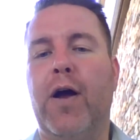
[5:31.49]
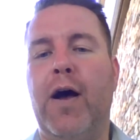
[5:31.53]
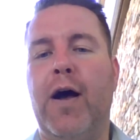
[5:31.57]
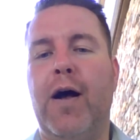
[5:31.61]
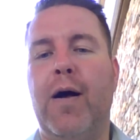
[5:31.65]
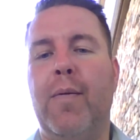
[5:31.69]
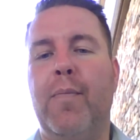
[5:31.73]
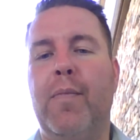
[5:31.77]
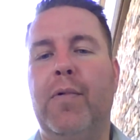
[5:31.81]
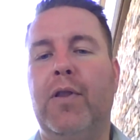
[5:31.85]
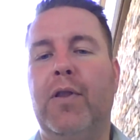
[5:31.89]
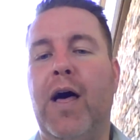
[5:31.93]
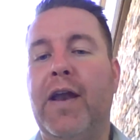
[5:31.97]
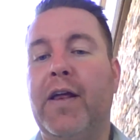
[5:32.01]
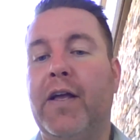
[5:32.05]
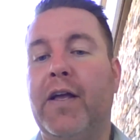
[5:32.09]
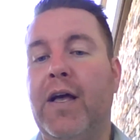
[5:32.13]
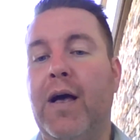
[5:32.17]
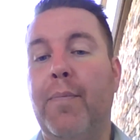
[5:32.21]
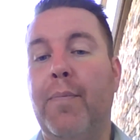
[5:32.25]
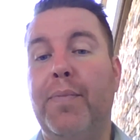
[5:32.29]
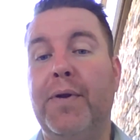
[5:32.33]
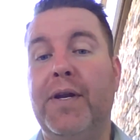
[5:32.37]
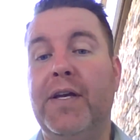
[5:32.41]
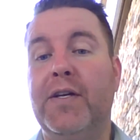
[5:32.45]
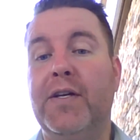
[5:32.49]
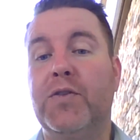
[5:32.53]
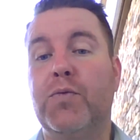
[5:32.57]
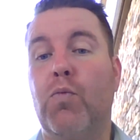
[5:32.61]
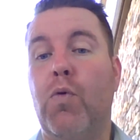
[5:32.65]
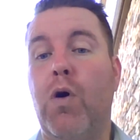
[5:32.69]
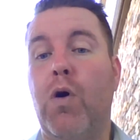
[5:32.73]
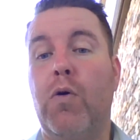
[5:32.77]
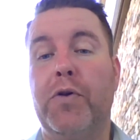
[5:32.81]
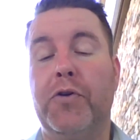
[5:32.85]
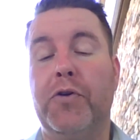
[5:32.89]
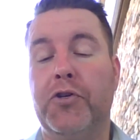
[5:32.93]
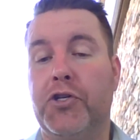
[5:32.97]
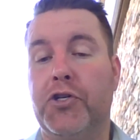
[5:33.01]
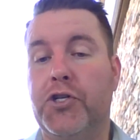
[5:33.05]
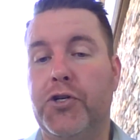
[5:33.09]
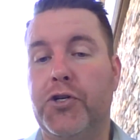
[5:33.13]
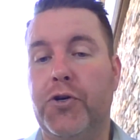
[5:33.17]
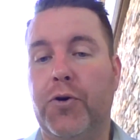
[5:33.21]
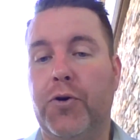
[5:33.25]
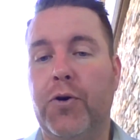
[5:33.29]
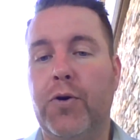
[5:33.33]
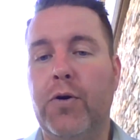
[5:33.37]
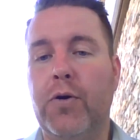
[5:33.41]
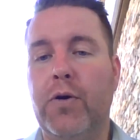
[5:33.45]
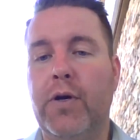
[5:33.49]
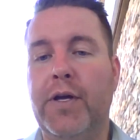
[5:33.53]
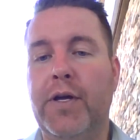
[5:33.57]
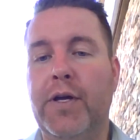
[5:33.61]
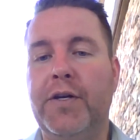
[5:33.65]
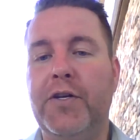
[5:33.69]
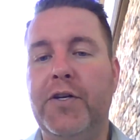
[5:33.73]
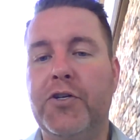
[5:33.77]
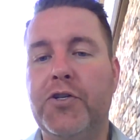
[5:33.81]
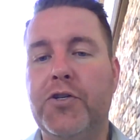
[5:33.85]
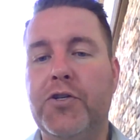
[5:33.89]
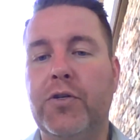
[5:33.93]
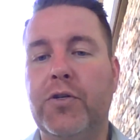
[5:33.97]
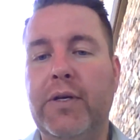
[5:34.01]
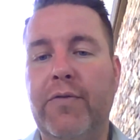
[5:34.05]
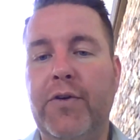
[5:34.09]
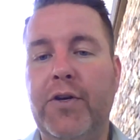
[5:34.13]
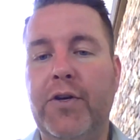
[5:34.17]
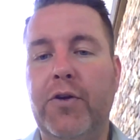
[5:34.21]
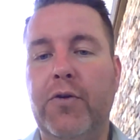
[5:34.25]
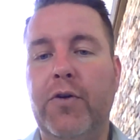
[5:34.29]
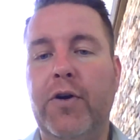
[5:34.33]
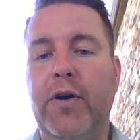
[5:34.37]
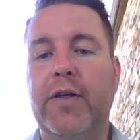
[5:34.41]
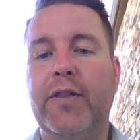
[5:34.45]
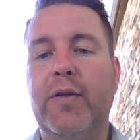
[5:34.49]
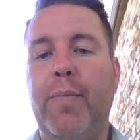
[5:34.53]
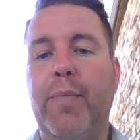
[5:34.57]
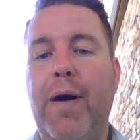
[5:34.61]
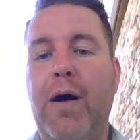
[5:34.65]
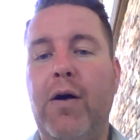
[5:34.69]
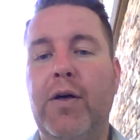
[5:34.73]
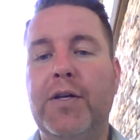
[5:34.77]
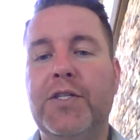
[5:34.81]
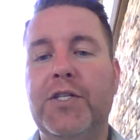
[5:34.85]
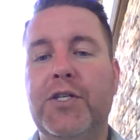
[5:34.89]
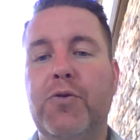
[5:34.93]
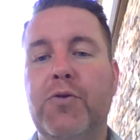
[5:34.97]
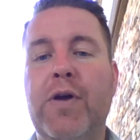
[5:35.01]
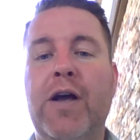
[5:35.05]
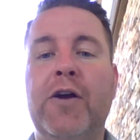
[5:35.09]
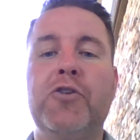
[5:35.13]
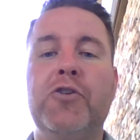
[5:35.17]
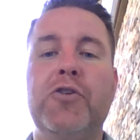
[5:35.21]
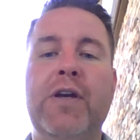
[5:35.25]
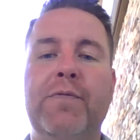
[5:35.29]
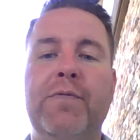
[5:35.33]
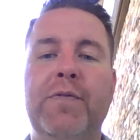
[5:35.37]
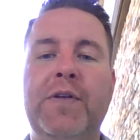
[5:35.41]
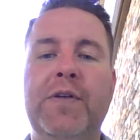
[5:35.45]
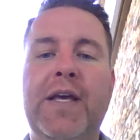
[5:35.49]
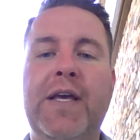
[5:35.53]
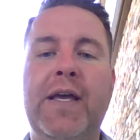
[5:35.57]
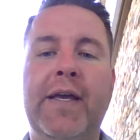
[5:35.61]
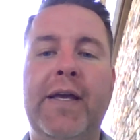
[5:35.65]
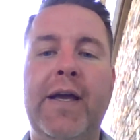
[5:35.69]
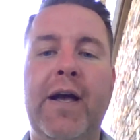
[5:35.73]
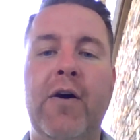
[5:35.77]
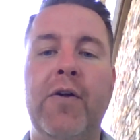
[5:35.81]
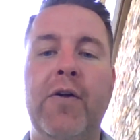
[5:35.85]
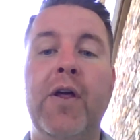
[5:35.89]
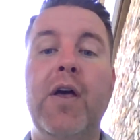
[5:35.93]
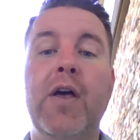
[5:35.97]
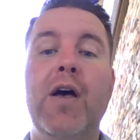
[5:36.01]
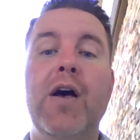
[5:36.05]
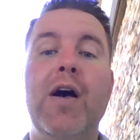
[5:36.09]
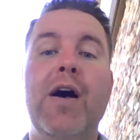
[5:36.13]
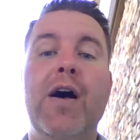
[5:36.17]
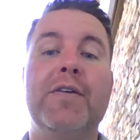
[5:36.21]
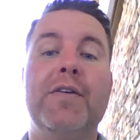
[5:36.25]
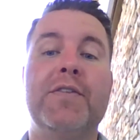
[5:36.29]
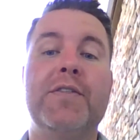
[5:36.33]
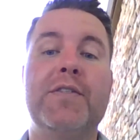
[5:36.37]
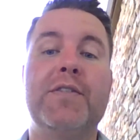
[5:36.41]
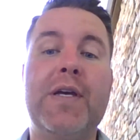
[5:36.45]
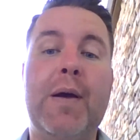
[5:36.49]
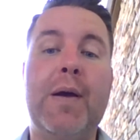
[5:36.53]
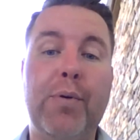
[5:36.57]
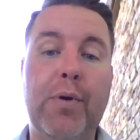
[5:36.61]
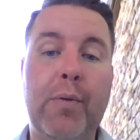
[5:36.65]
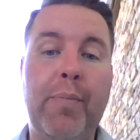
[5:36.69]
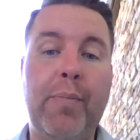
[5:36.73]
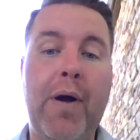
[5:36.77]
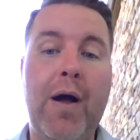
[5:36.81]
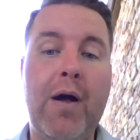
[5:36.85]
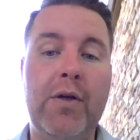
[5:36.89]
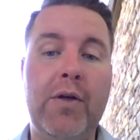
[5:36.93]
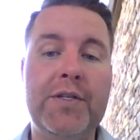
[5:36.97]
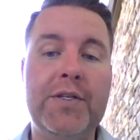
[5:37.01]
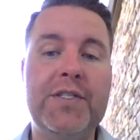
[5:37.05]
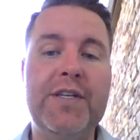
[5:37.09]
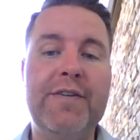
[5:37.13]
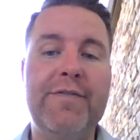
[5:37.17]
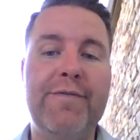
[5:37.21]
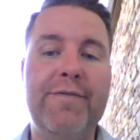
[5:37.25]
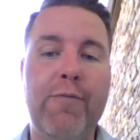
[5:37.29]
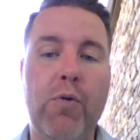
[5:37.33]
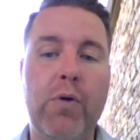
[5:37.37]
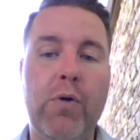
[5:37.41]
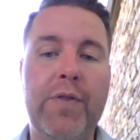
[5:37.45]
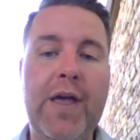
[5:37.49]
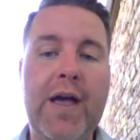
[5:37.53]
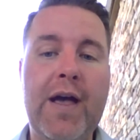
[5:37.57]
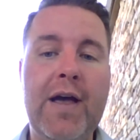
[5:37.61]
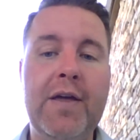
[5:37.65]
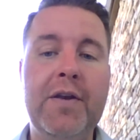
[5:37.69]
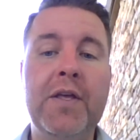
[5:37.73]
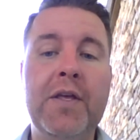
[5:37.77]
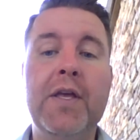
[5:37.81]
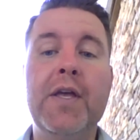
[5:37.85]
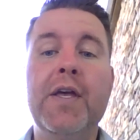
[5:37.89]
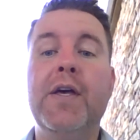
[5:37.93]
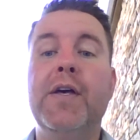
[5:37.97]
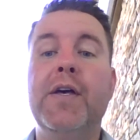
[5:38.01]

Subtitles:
A lot of companies won't insure an additional living unit on the policy. You actually have to take out a separate policy for that.